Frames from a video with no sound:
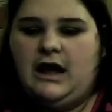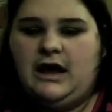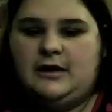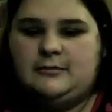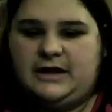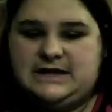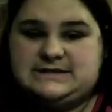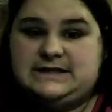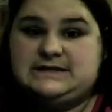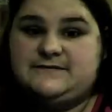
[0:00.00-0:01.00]
because
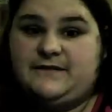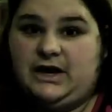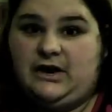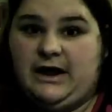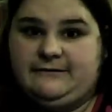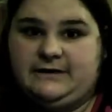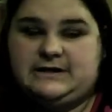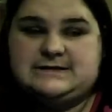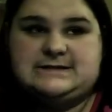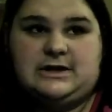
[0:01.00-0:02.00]
it is very graphic.
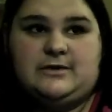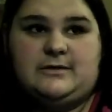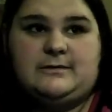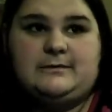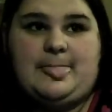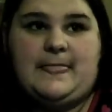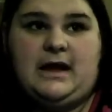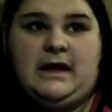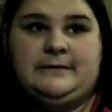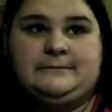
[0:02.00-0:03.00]
So
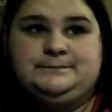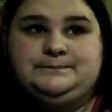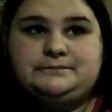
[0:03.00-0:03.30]
um,